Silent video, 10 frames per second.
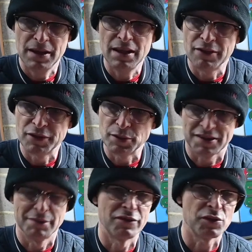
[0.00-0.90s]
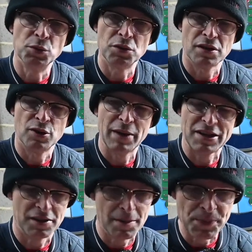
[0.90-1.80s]
In a few weeks' time, I've just ordered a whole
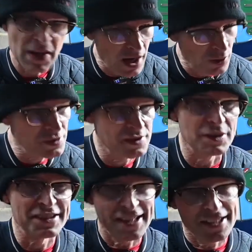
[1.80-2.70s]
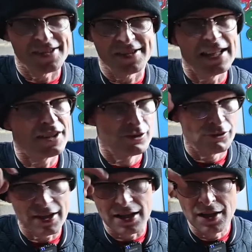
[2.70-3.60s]
batch of them, and also a second set in
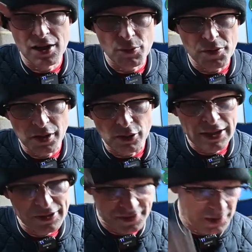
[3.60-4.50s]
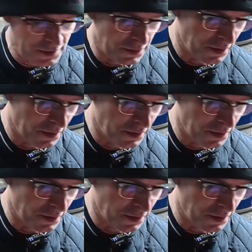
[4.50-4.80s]
grey with a little round circle,